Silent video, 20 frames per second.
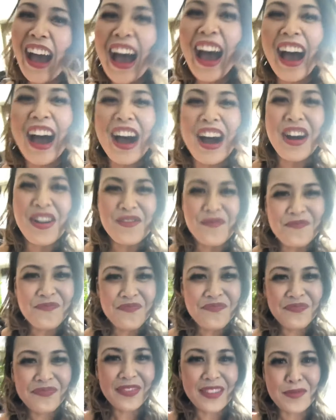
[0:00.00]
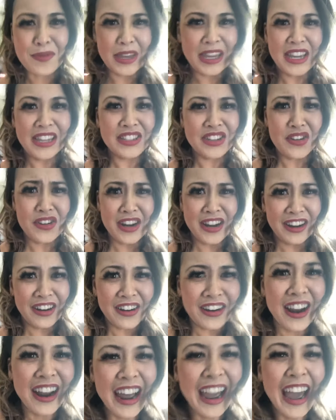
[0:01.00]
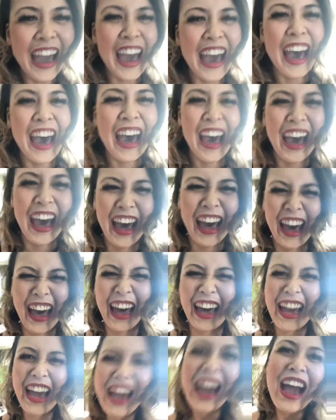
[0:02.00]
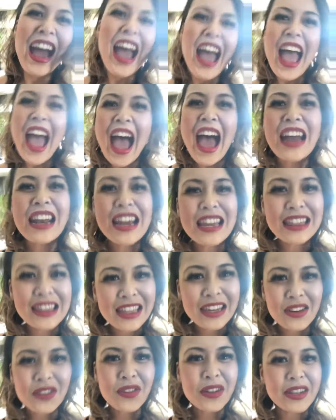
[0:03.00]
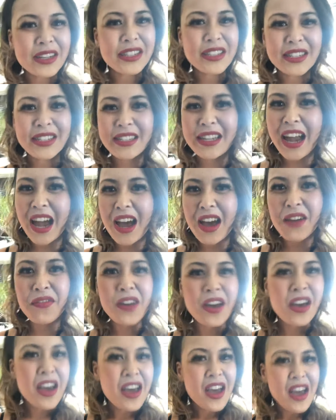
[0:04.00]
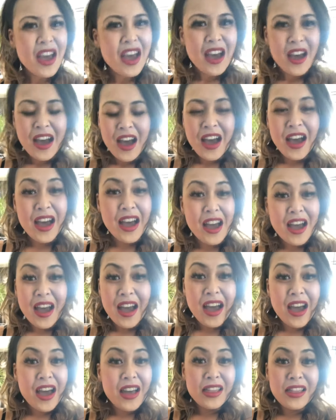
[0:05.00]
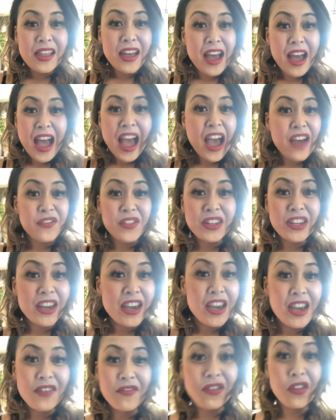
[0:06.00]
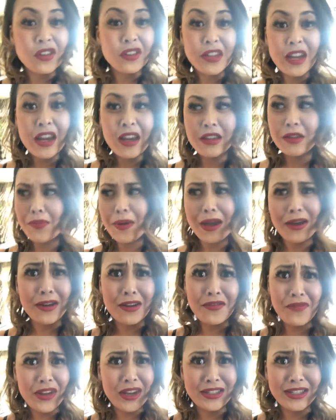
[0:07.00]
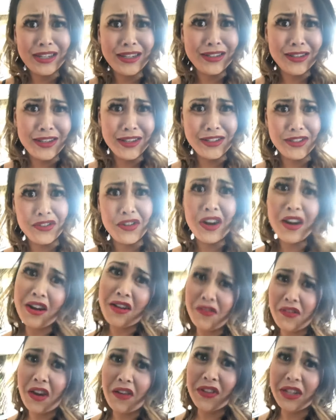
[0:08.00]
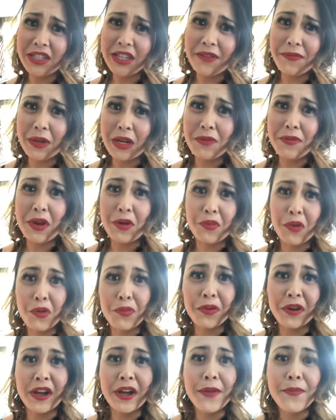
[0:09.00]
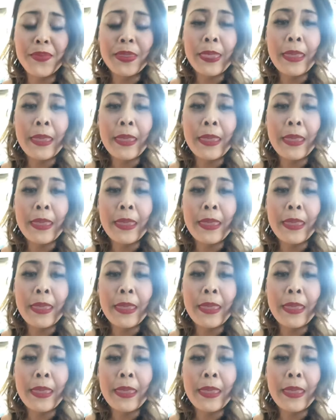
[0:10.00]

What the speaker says: My kids aren't here. And I literally just have a half a day, full day, depending on if I see clients or not. Obviously, I'm going to be appropriate.